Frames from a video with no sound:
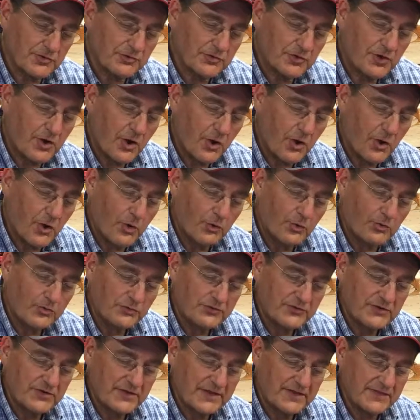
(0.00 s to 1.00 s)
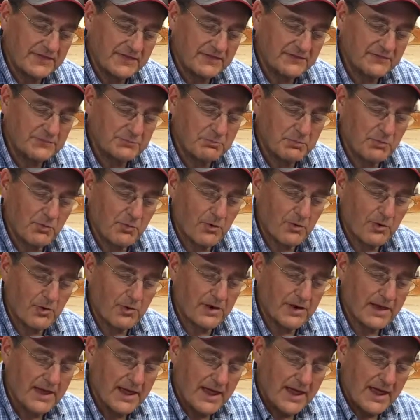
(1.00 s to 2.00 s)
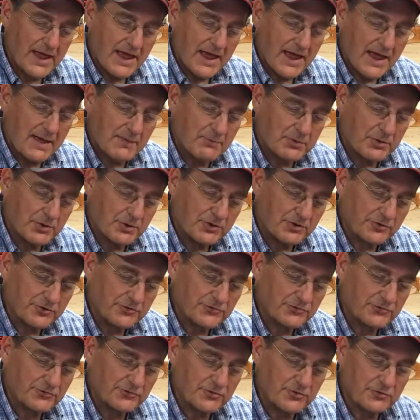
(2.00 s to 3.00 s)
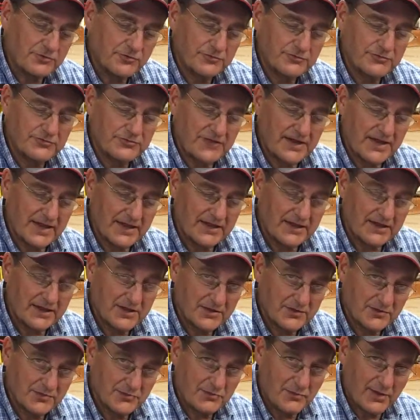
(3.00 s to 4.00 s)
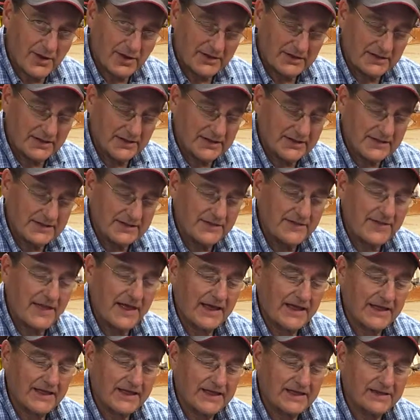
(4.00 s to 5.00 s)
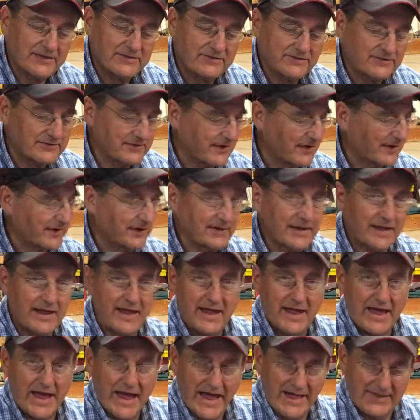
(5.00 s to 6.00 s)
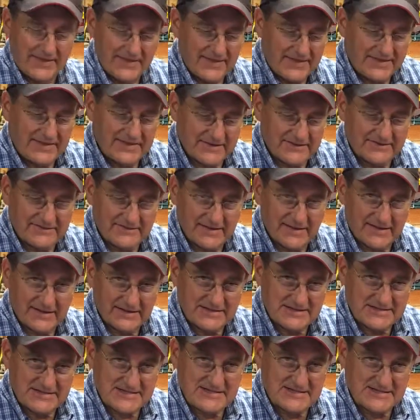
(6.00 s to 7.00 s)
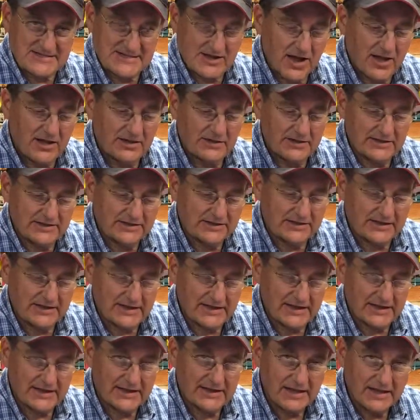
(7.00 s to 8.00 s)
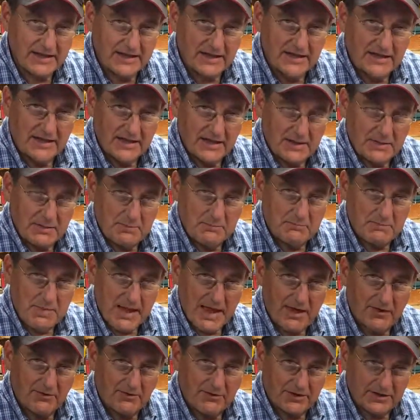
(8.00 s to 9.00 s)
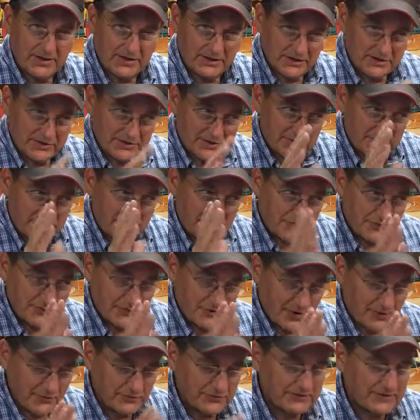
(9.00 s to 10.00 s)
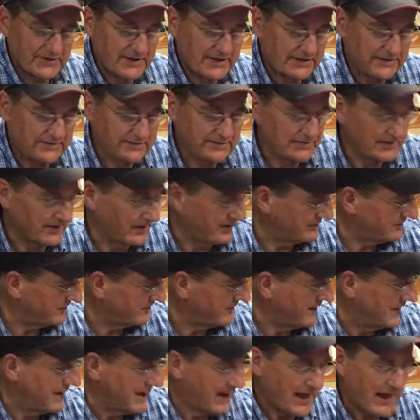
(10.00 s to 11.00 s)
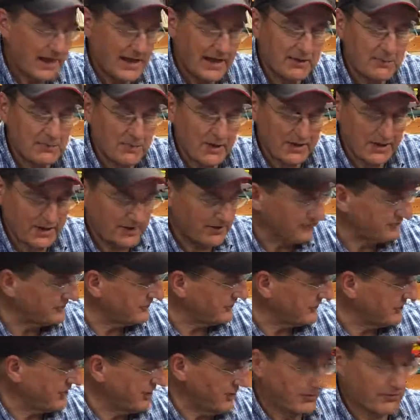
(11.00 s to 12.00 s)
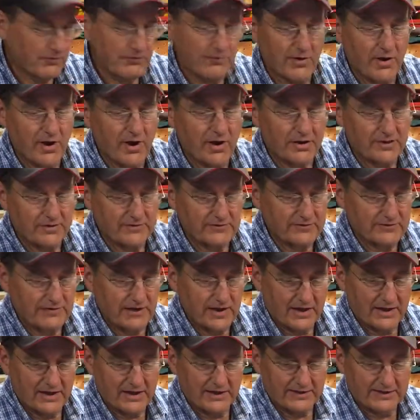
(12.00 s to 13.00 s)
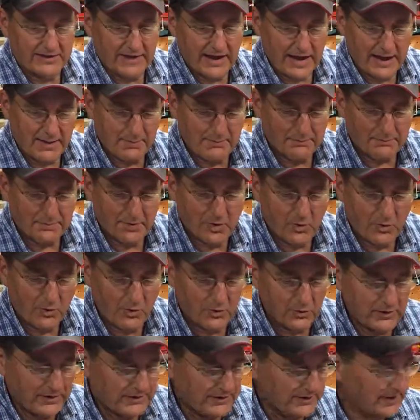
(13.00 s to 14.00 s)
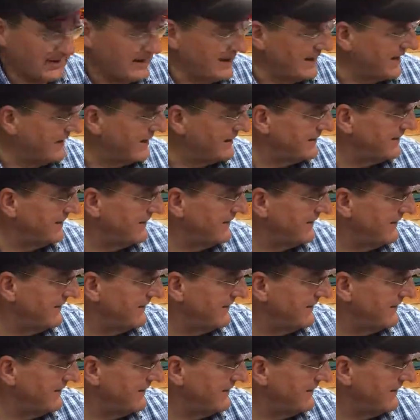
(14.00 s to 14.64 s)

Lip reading: holes in this board and put your screws in directly into that king stud, and then this thing is solidly mounted to those king studs. Anyway, here's the curtain rod. It's got a tapped hole in the end,